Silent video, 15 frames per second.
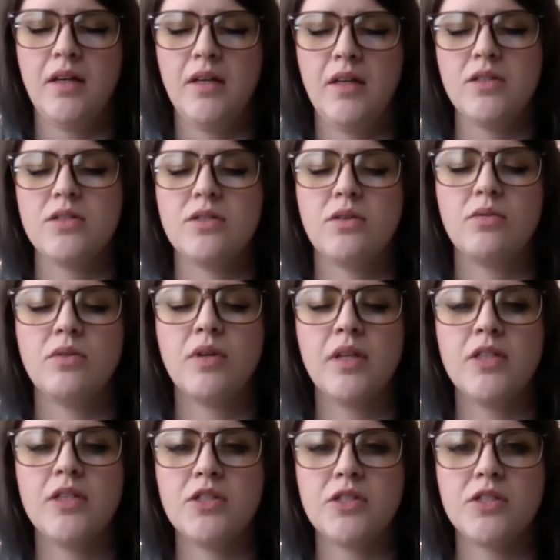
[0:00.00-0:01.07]
So
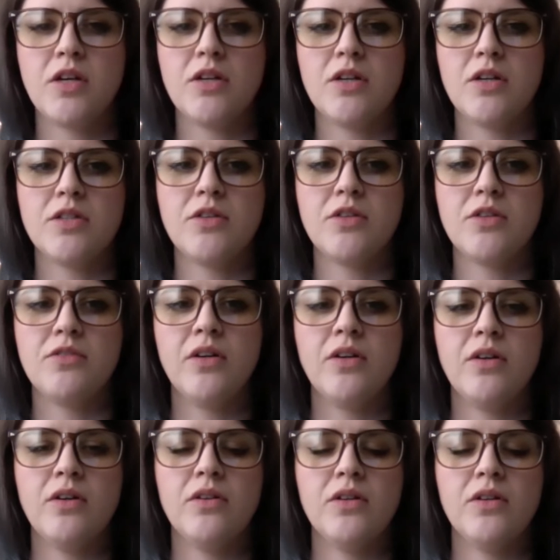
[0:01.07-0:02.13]
really just start to
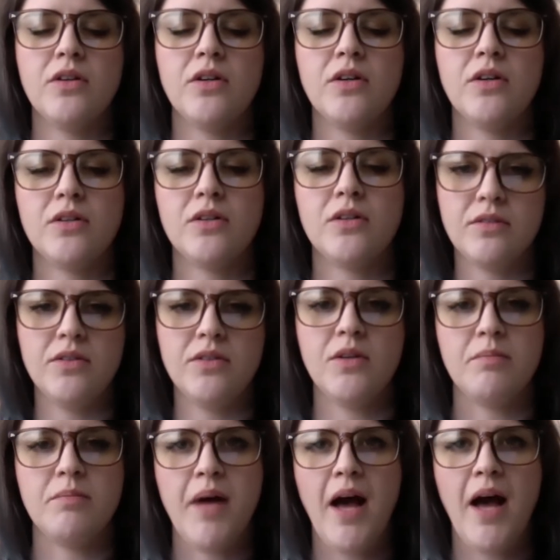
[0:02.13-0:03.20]
feel your
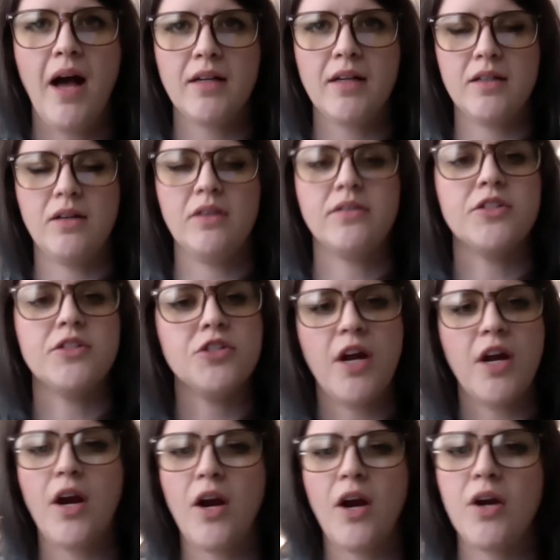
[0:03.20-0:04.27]
back on the
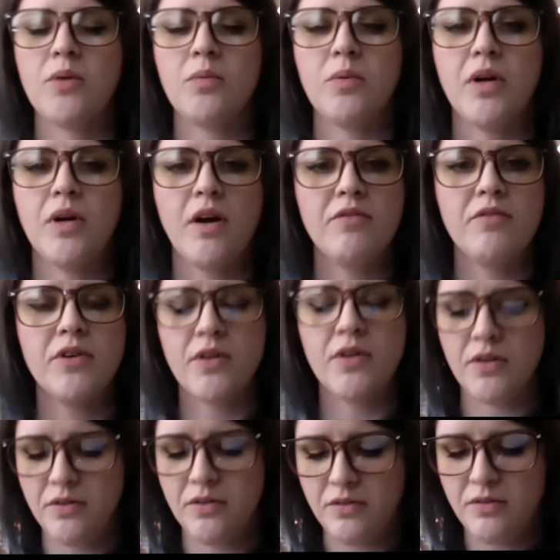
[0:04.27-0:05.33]
chair or
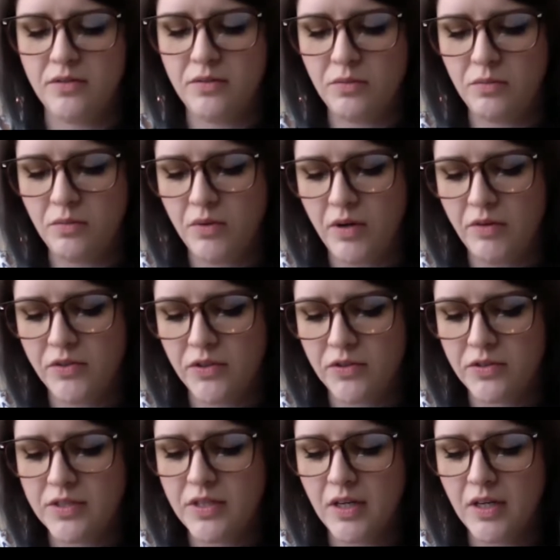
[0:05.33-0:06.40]
wherever you're
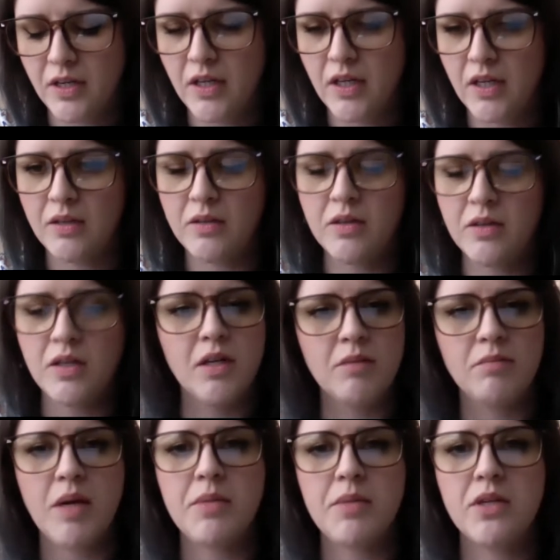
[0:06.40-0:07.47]
sitting,
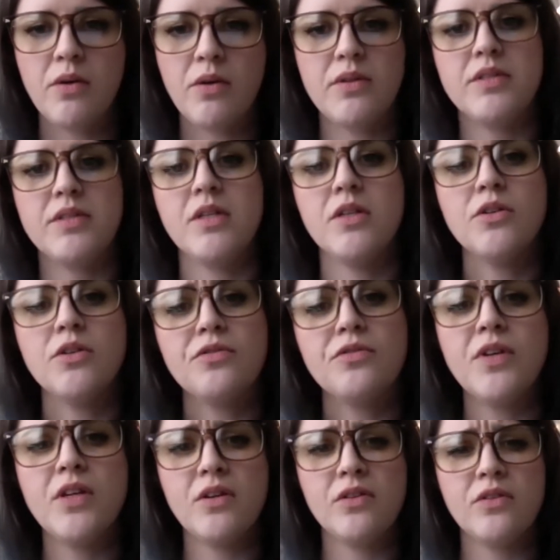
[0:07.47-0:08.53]
maybe noticing your
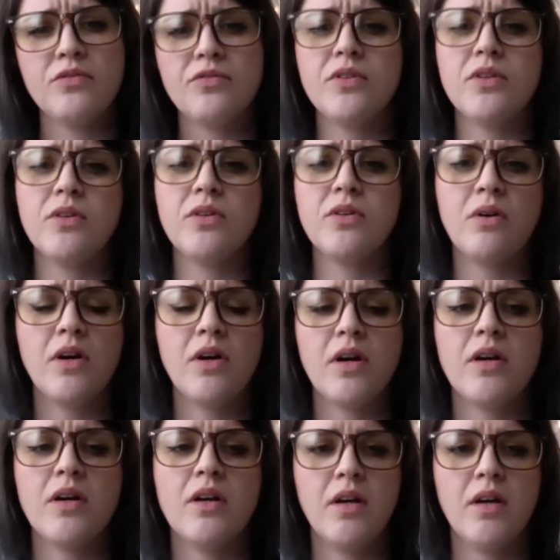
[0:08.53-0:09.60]
feet on the
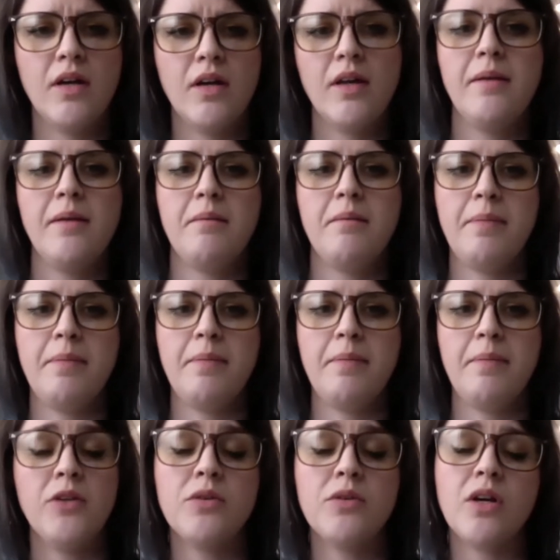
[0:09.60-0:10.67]
floor.
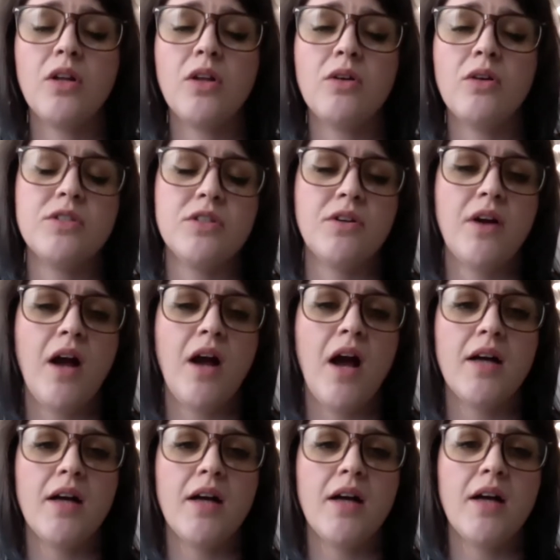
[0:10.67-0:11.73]
And you can close your
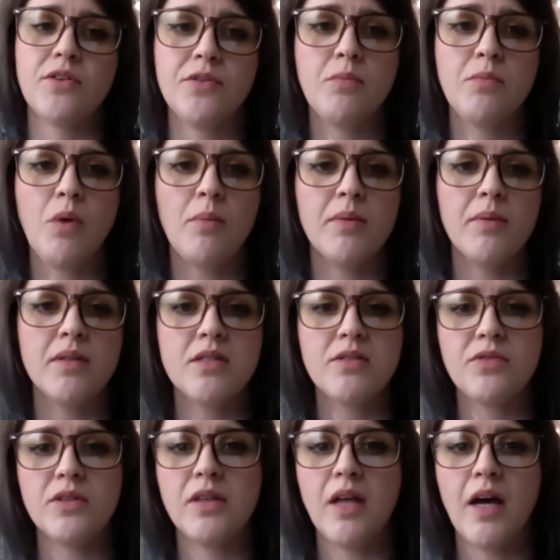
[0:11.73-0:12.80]
eyes for a few moments
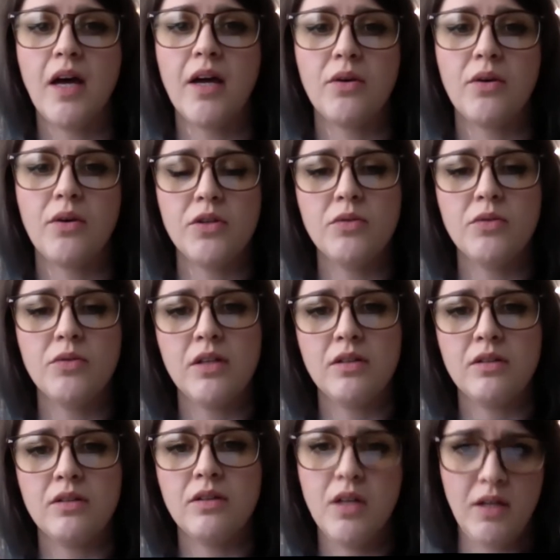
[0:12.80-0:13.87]
if you'd like, or you
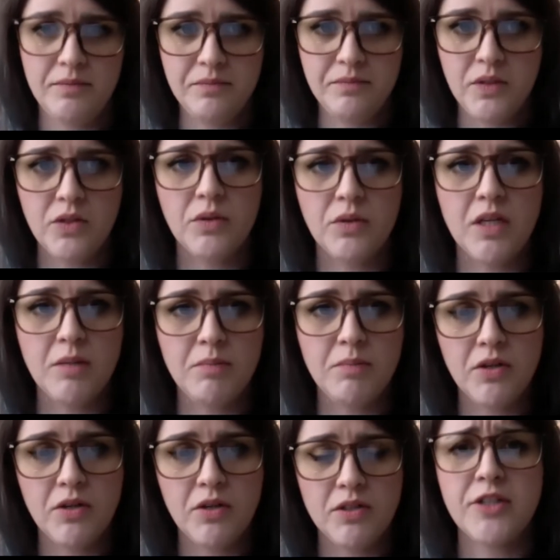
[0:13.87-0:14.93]
can, keep
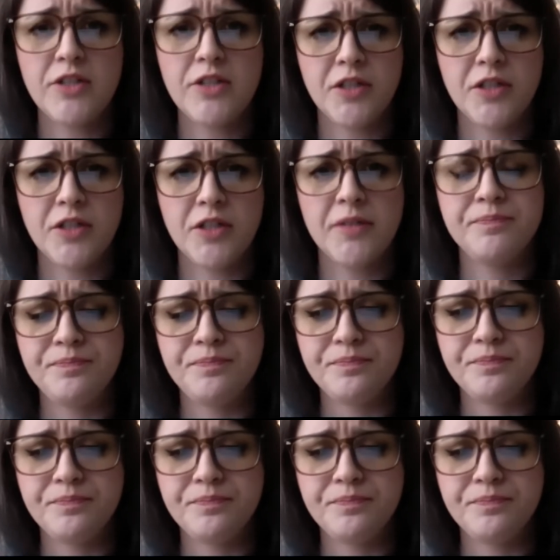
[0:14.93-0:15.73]
your attention